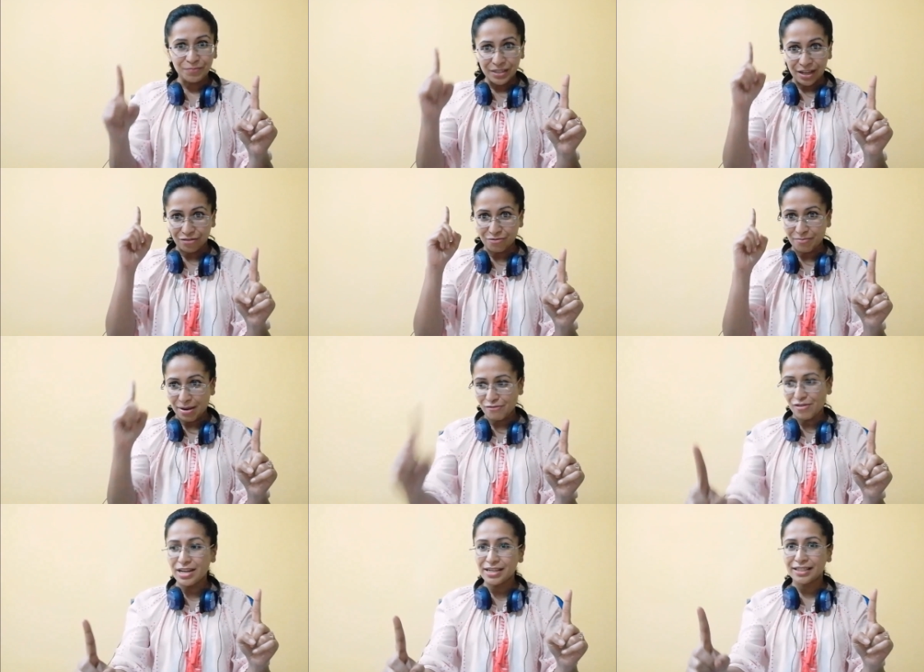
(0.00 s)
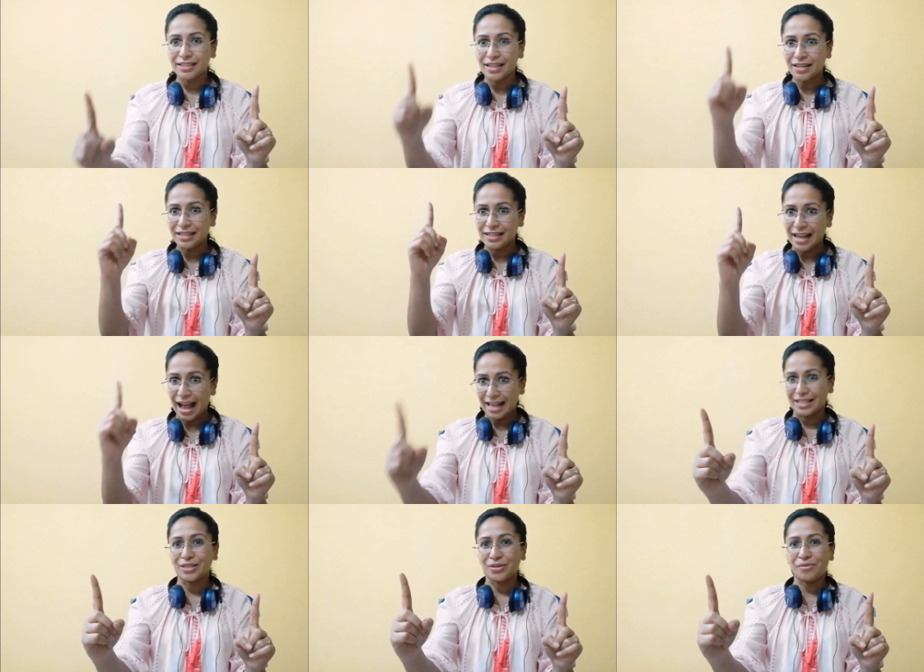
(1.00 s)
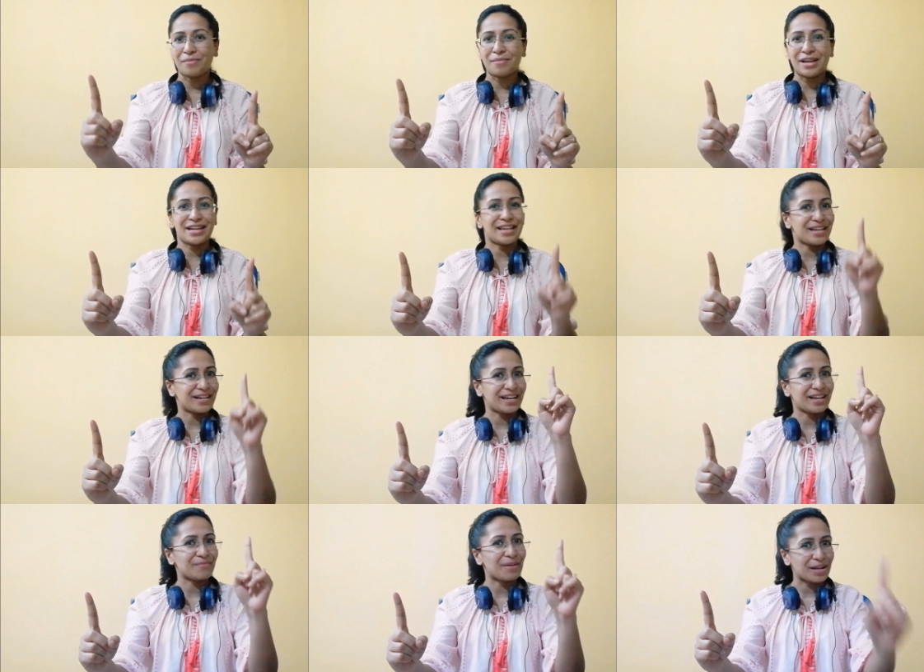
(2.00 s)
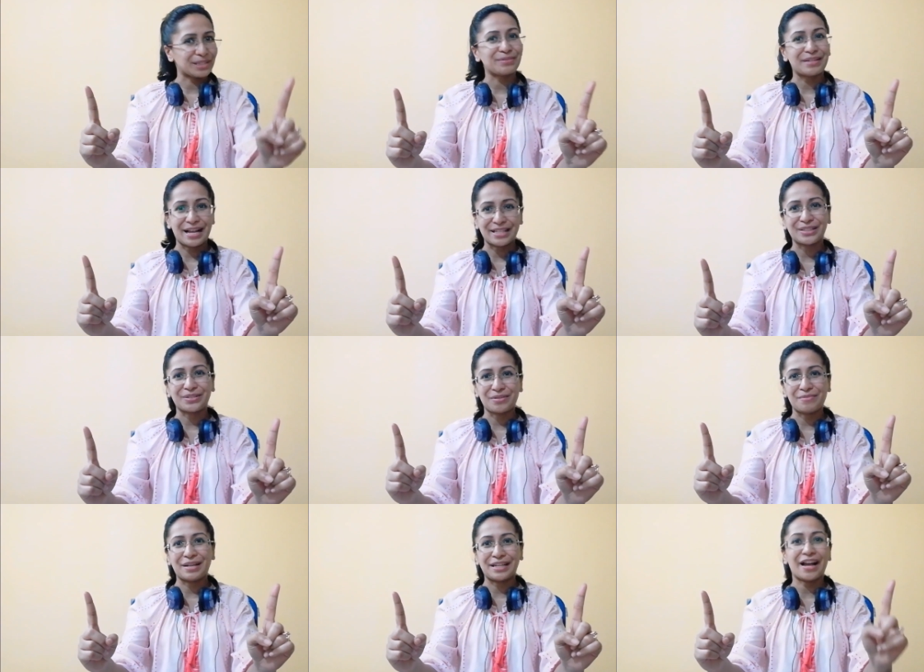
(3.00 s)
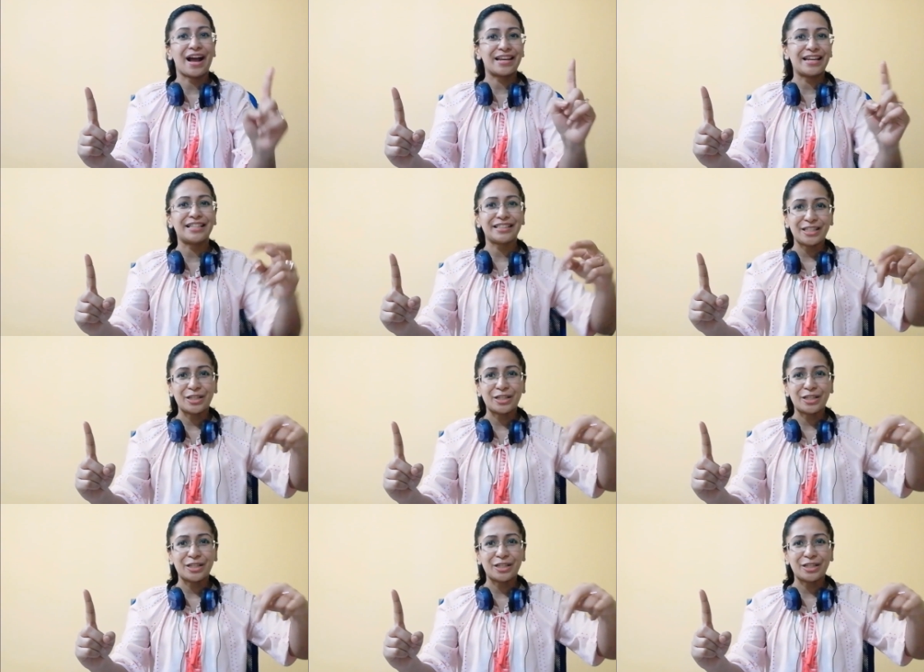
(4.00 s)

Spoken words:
If my friend is here, he has to remain here, and my husband has to remain here, unless he